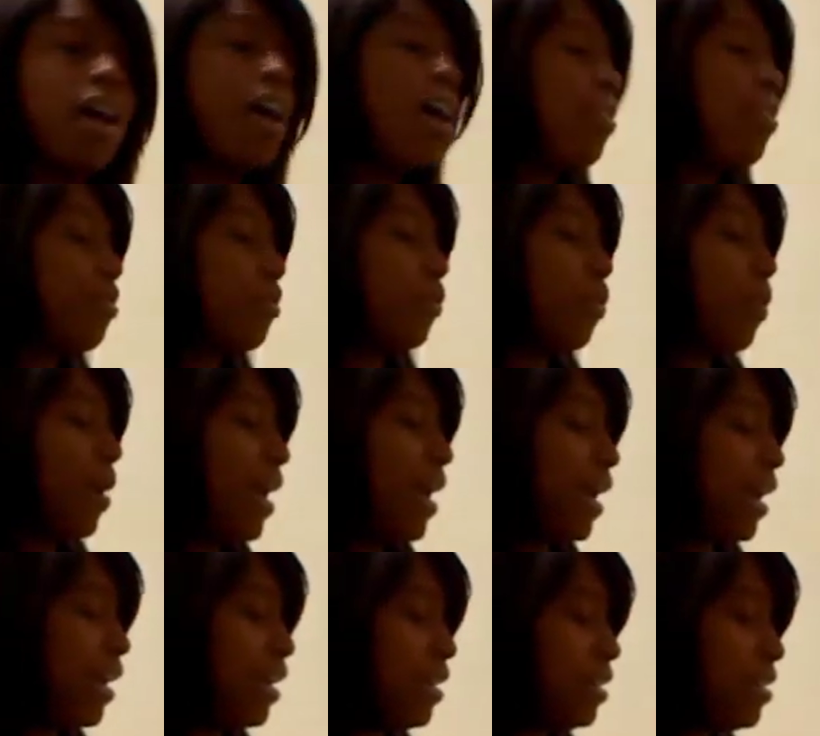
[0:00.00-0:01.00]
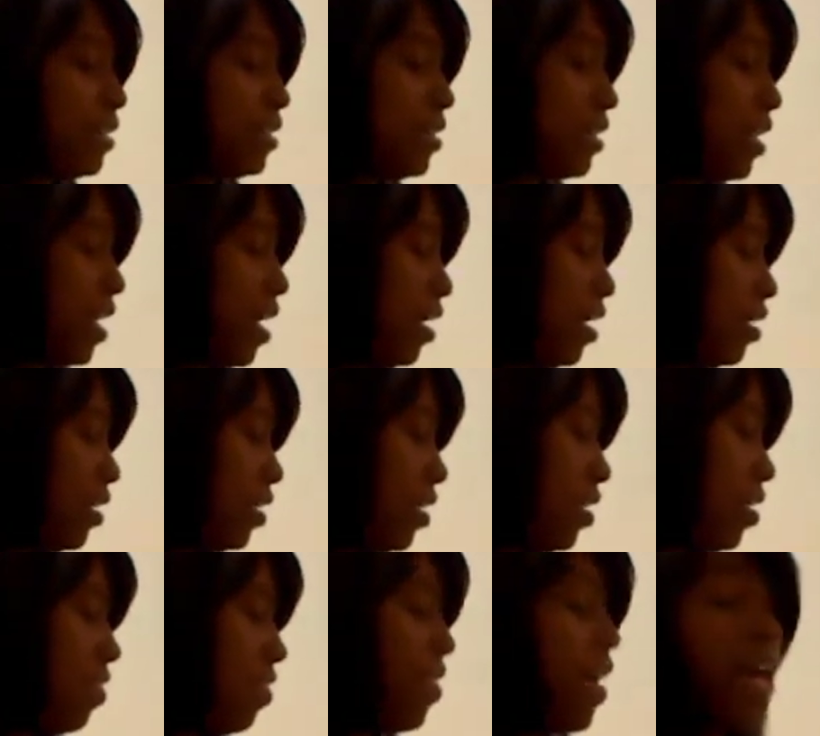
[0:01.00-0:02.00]
other ways, then
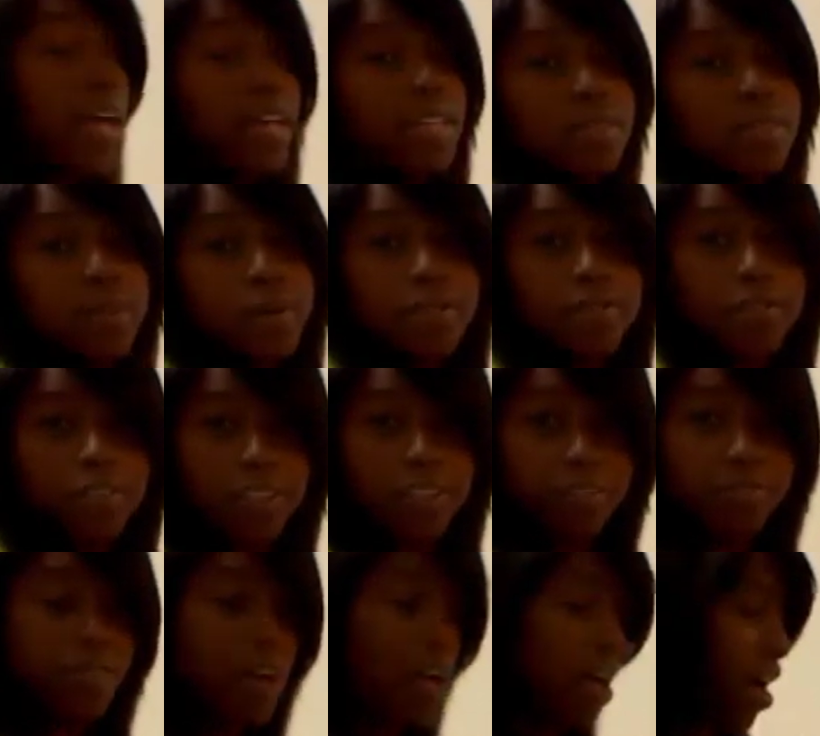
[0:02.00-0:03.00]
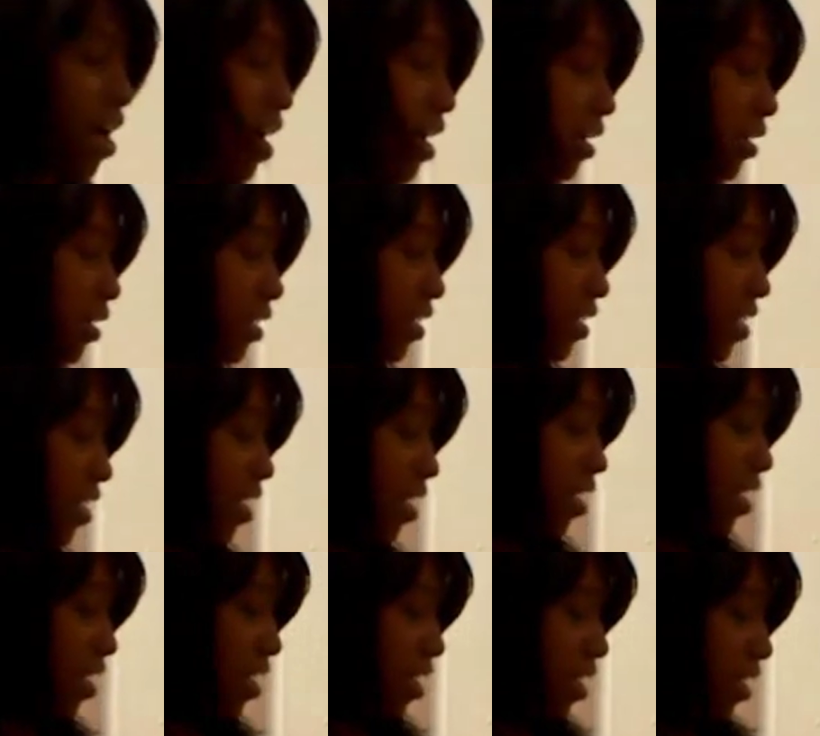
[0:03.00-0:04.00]
that is perfectly fine.
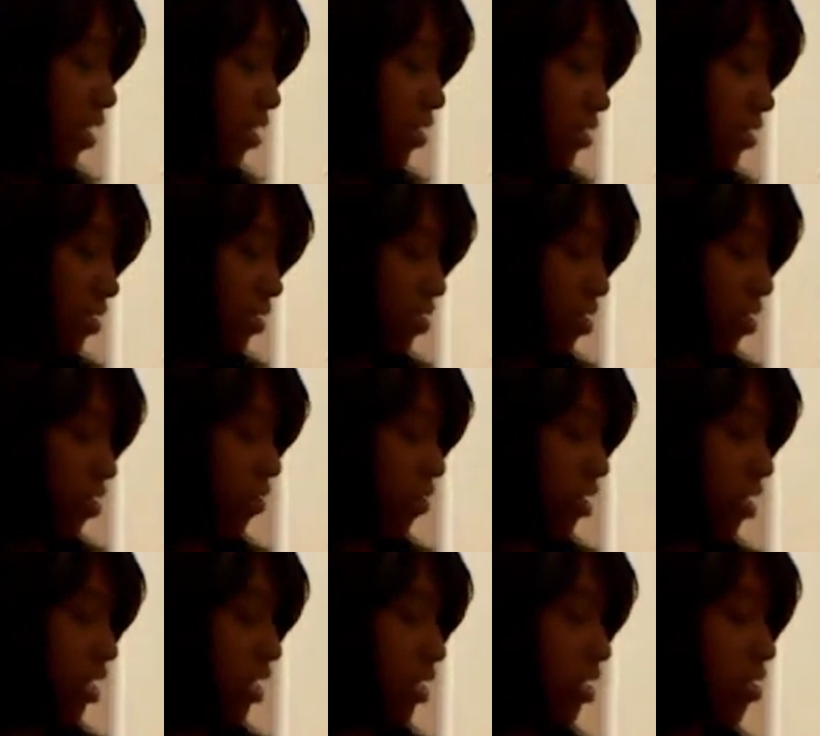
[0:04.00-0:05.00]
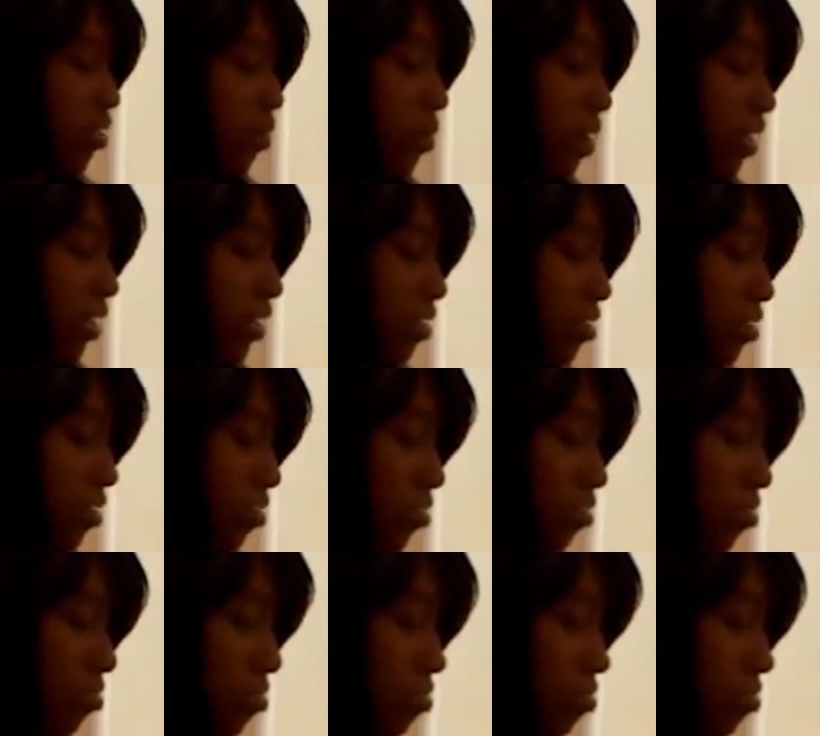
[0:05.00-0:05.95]
So we're just going to